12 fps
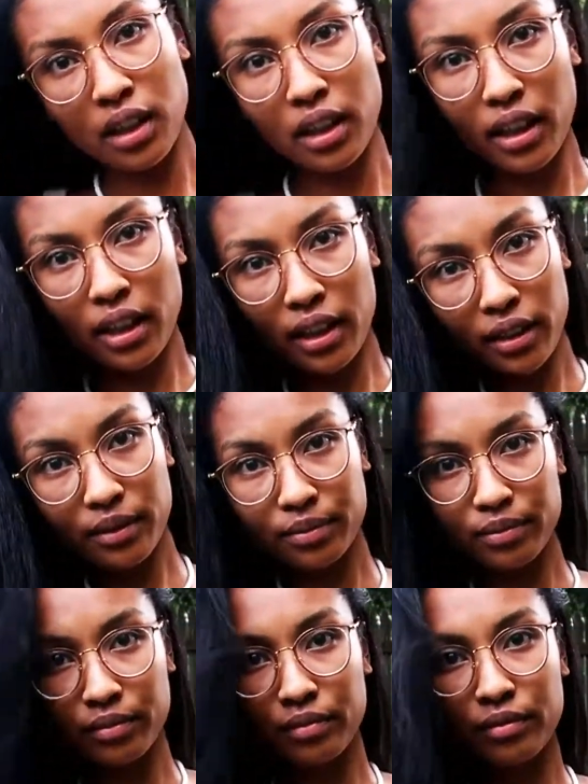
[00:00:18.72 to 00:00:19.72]
Like,
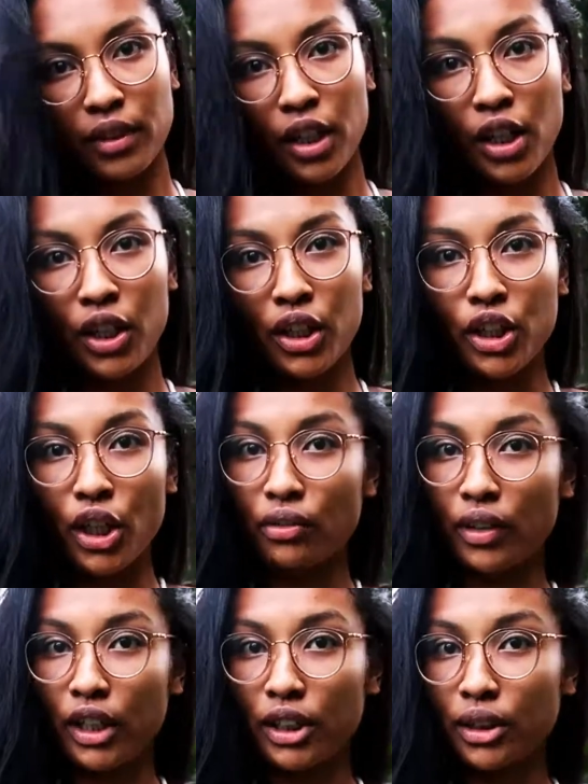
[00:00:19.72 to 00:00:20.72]
no
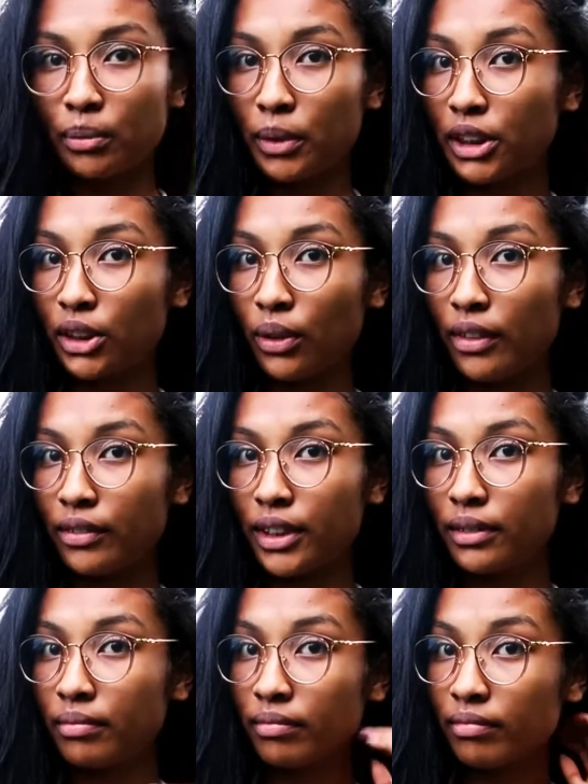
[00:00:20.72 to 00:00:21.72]
volume whatsoever.